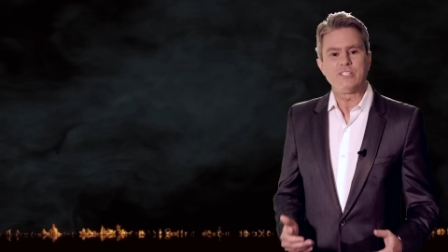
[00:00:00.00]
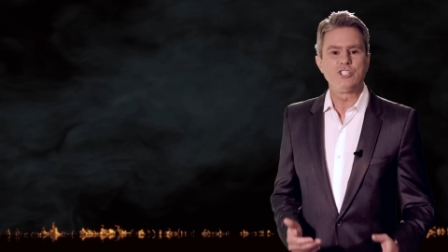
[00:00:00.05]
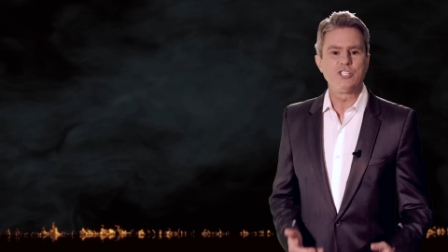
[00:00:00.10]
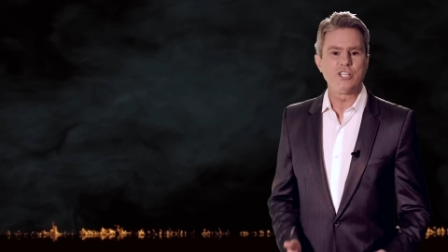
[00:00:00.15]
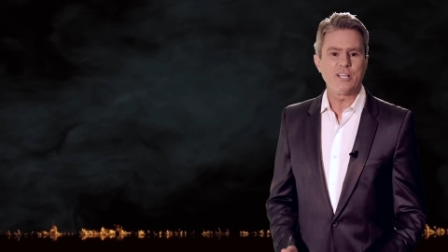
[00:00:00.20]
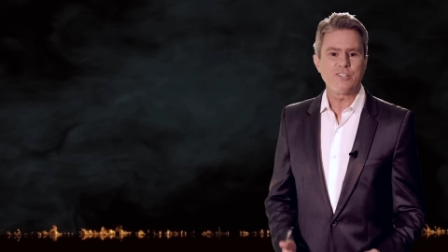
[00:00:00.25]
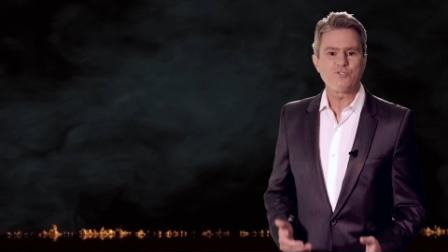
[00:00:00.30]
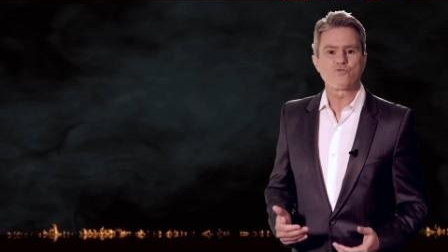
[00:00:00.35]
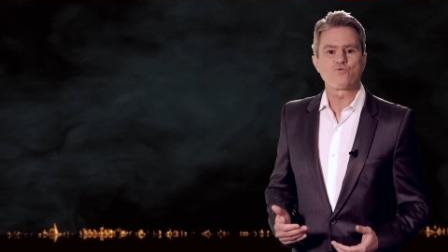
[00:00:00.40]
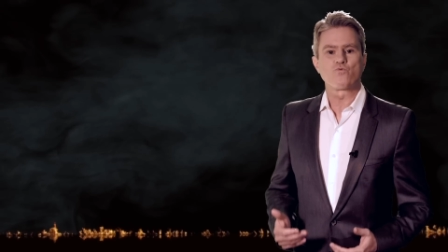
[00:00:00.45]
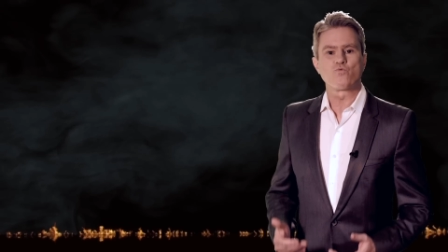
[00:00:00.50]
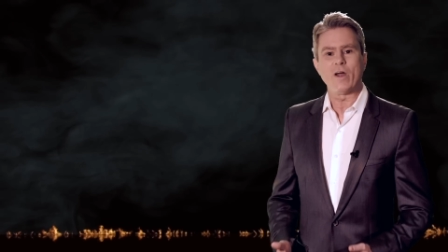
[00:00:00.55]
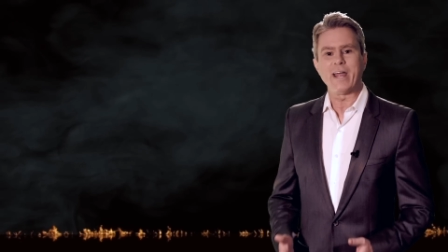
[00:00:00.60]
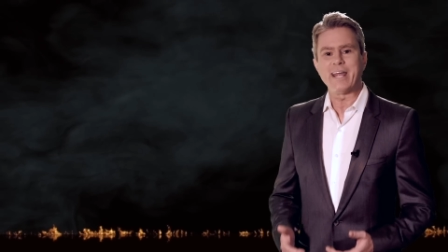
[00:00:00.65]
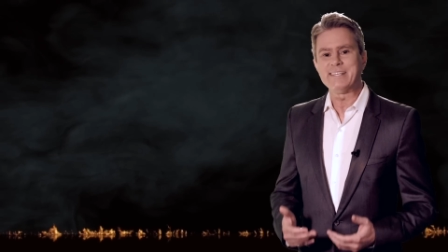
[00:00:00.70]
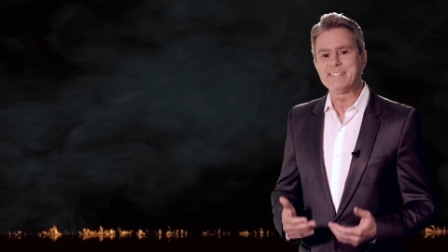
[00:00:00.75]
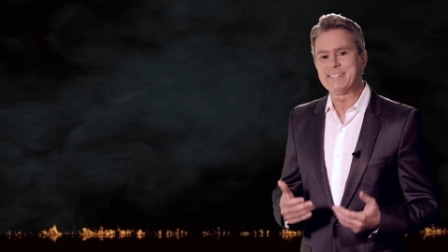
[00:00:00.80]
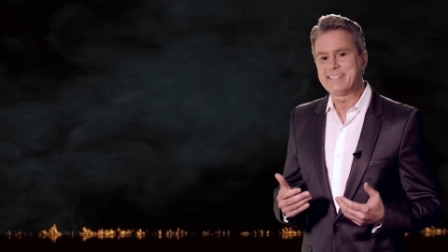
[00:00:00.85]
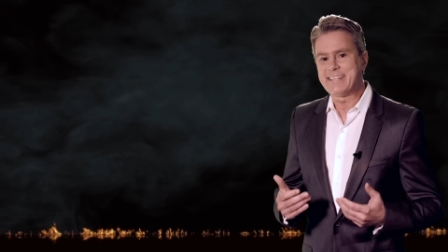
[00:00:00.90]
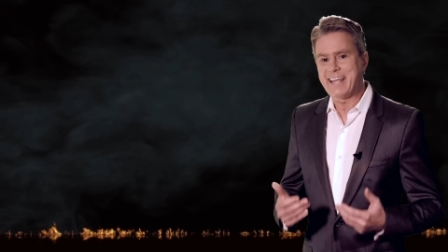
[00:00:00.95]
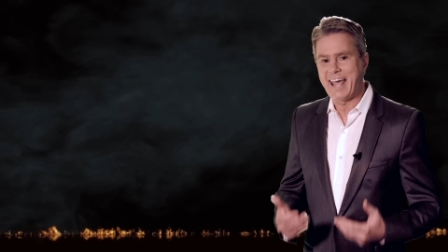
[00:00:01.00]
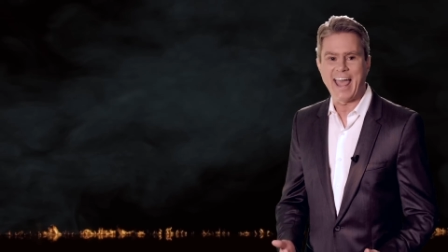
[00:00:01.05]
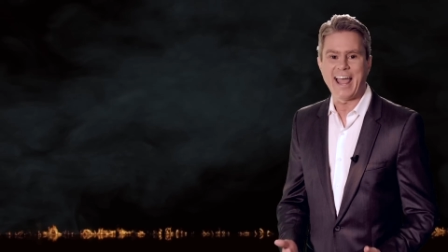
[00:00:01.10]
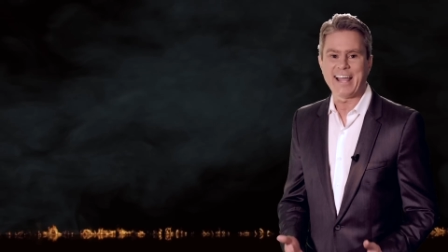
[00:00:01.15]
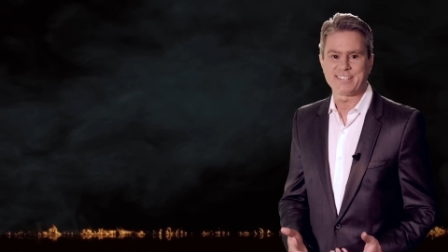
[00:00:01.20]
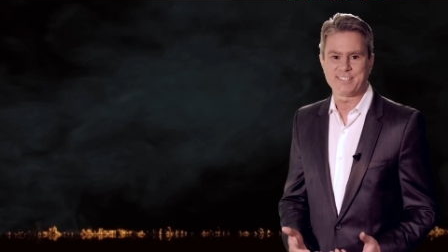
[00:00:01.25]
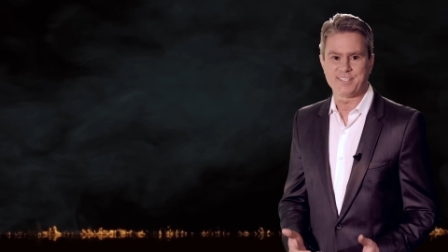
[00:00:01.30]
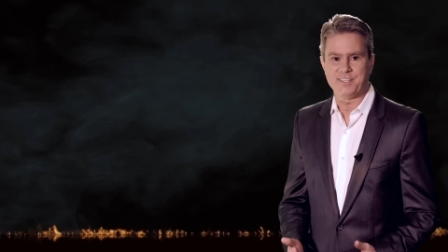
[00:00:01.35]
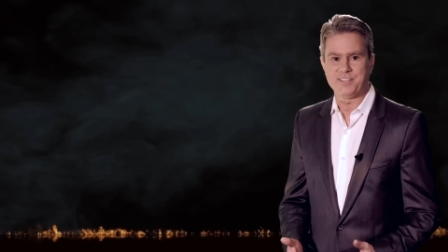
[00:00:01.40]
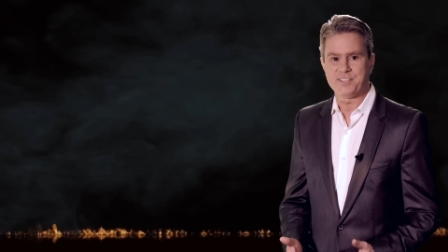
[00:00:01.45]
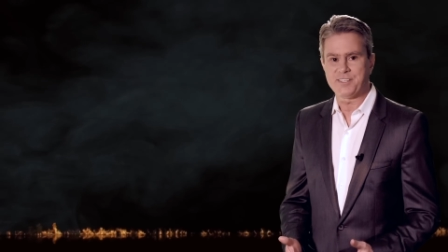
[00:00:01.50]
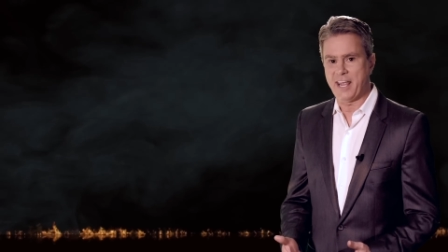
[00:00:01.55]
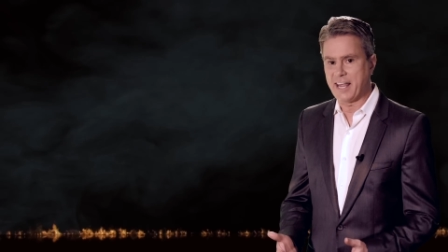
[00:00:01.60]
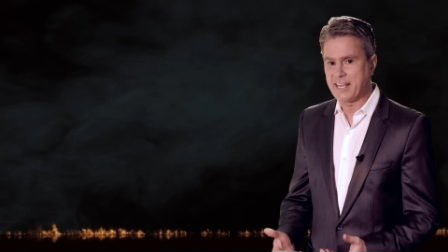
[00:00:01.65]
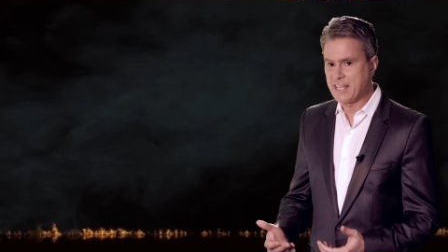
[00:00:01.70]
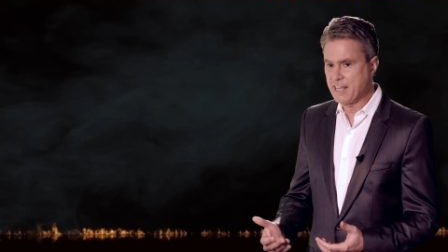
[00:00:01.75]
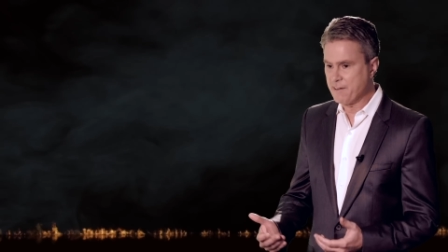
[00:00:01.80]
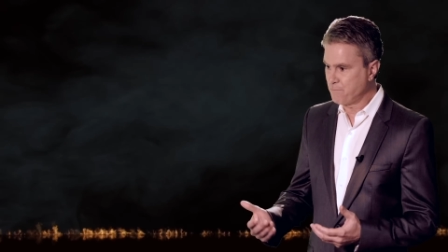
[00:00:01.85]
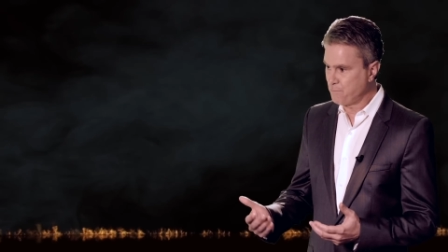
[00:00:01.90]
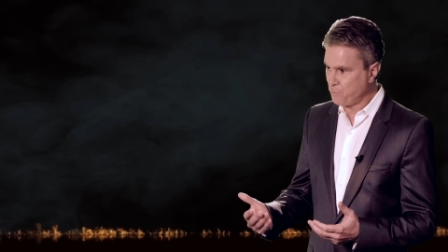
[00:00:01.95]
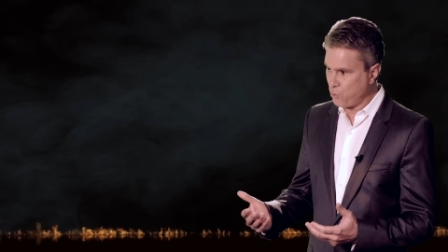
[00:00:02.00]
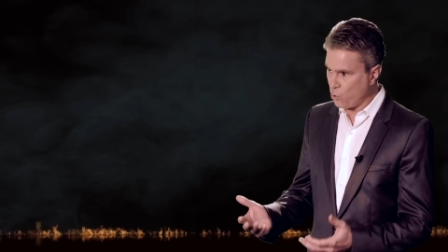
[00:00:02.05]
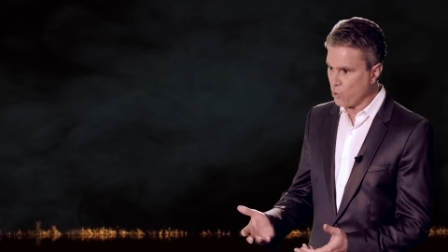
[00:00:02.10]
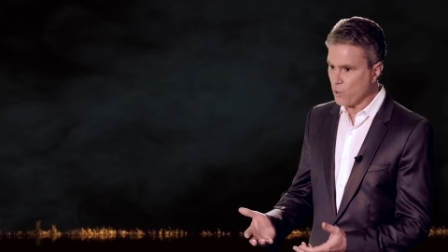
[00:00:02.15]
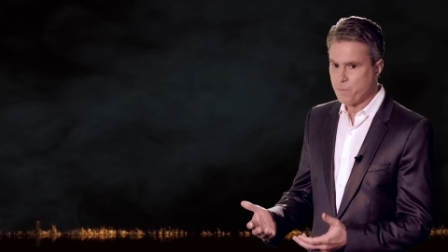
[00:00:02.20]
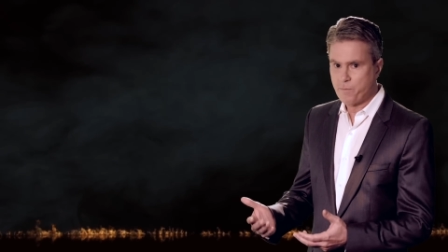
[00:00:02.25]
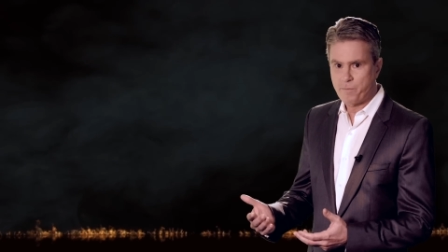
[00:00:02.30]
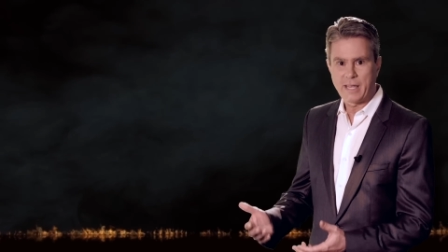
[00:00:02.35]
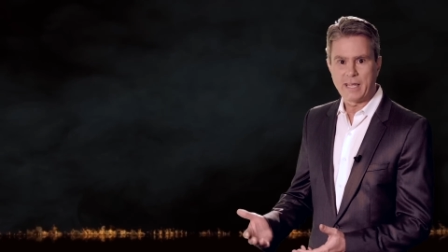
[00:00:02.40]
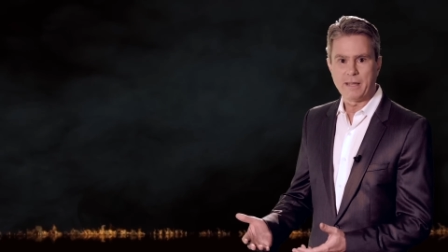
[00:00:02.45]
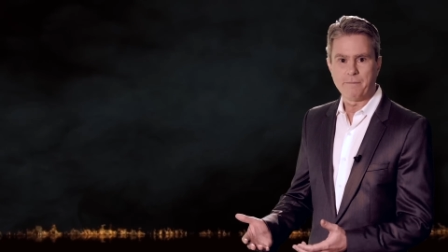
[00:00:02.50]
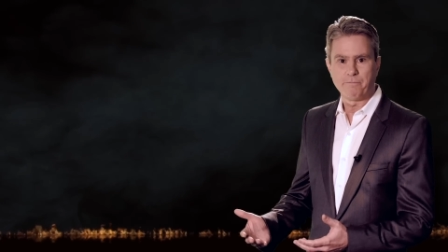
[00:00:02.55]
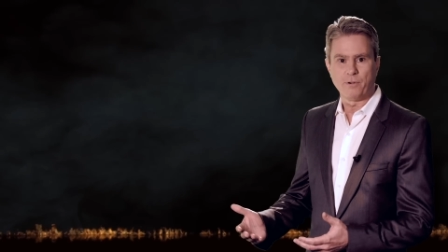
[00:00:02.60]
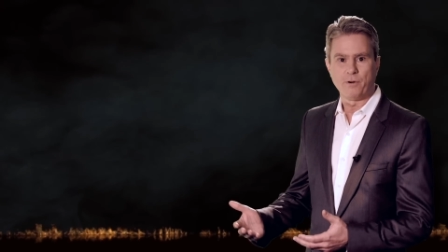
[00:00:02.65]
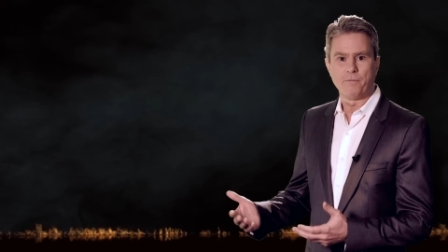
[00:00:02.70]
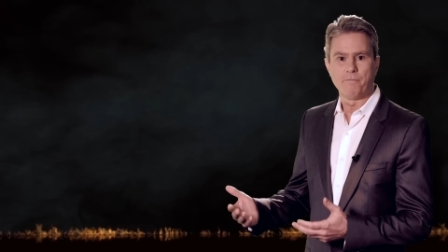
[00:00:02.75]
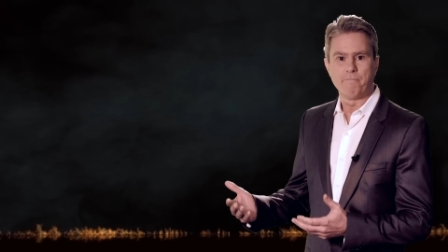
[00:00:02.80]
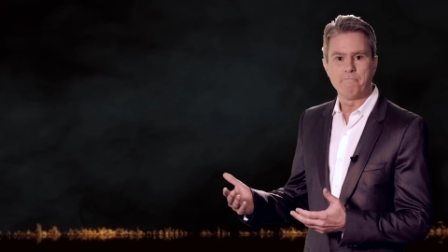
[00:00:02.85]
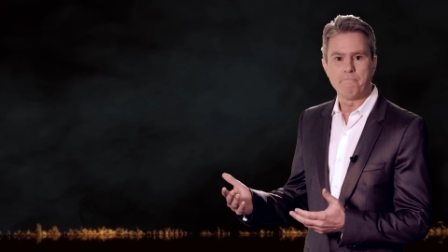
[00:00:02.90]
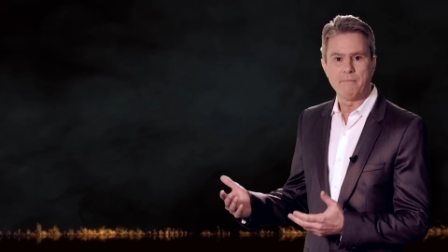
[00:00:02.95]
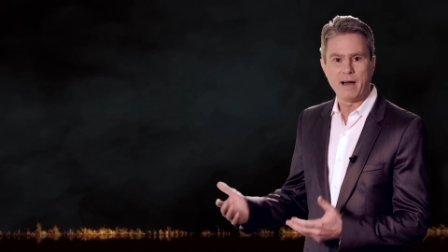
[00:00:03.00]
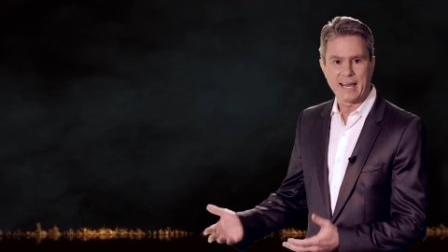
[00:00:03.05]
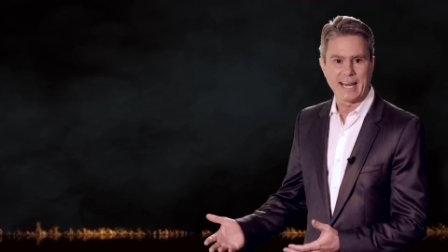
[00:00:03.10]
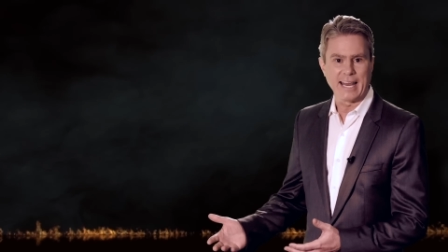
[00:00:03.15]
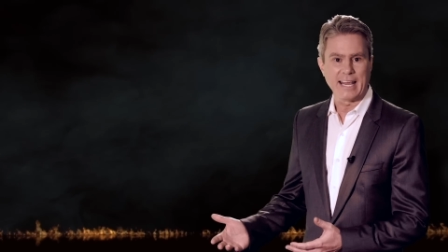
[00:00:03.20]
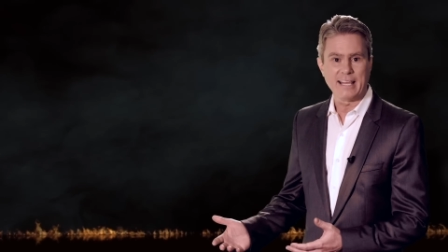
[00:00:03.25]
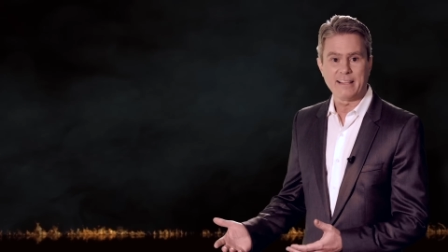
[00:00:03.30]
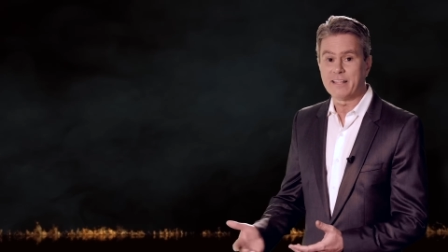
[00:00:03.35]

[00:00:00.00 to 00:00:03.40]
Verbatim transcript: just raise taxes and give poor people money,